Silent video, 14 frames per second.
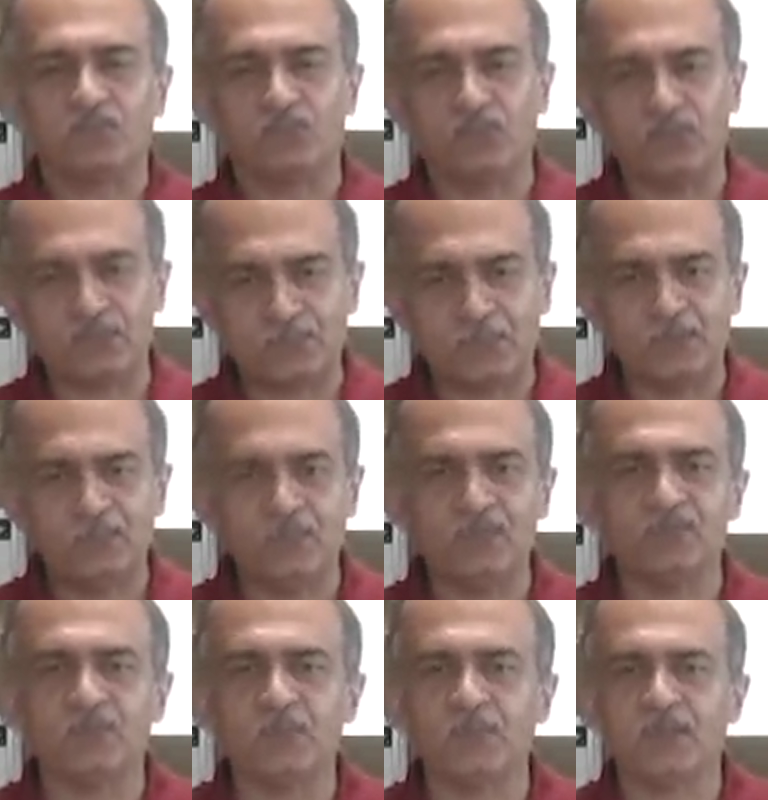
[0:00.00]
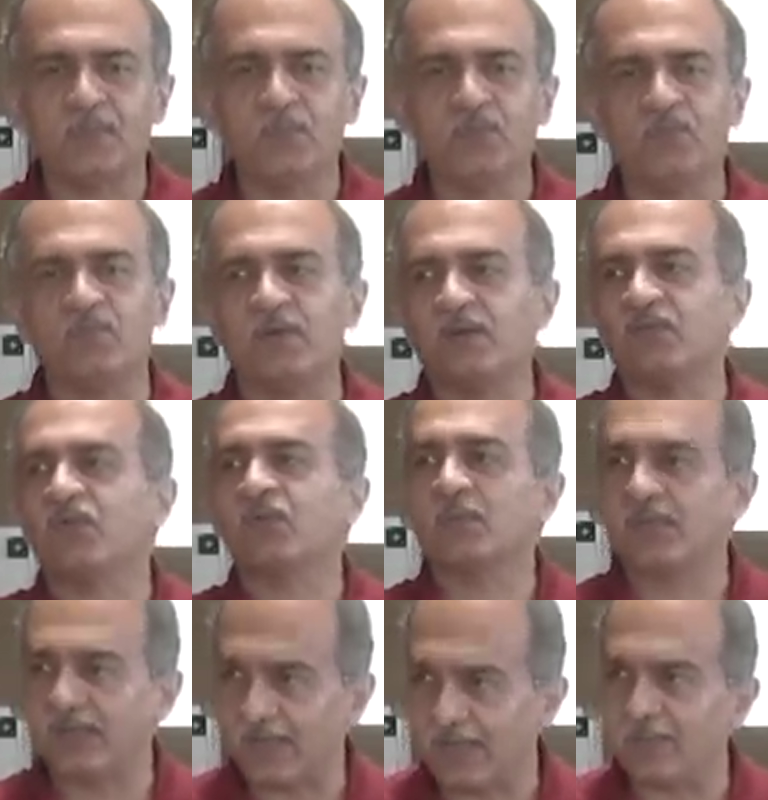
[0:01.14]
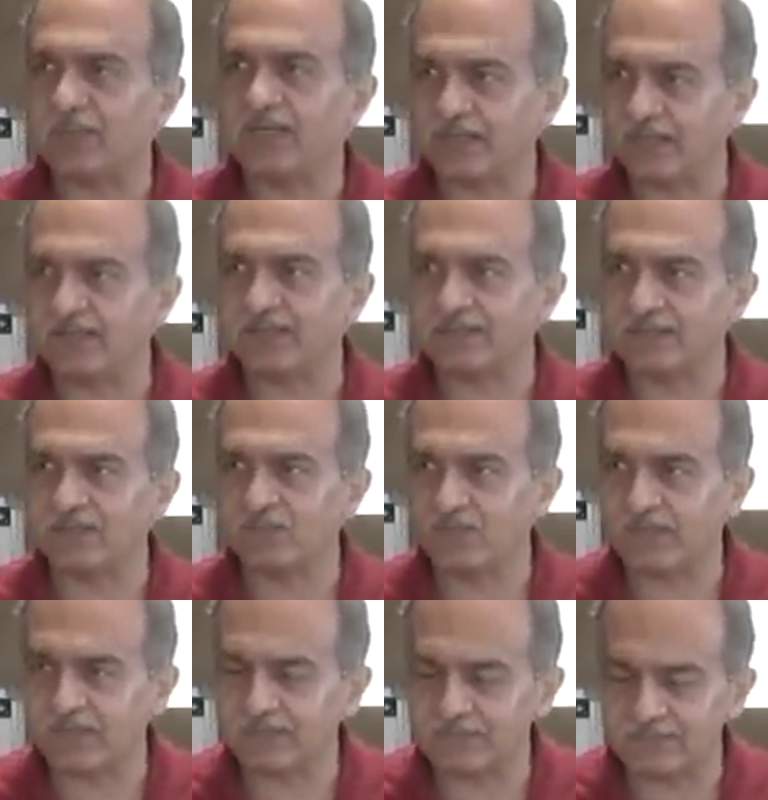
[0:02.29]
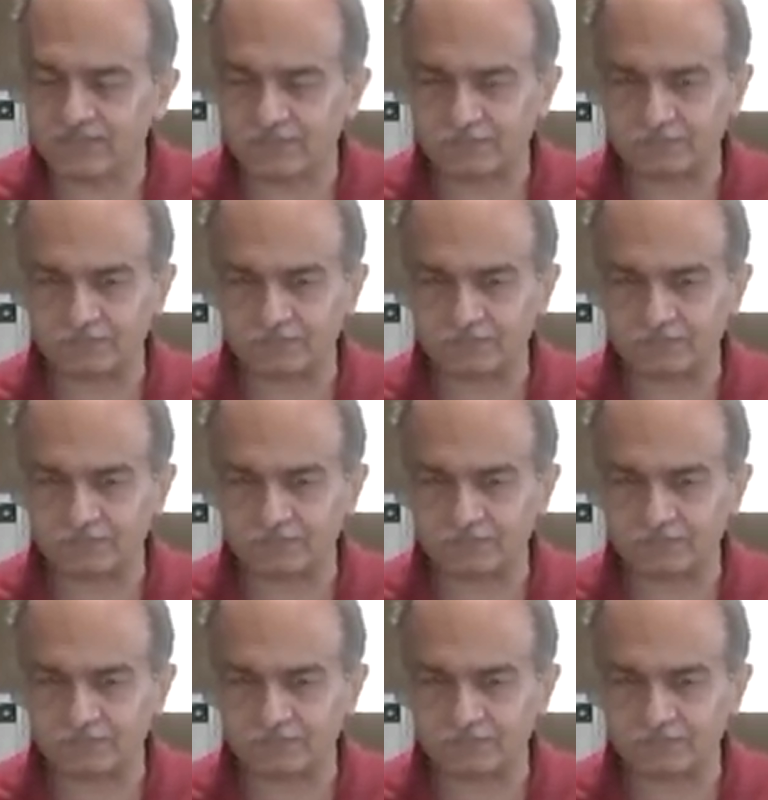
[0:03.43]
those people would be removed but would be rehabilitated somewhere else.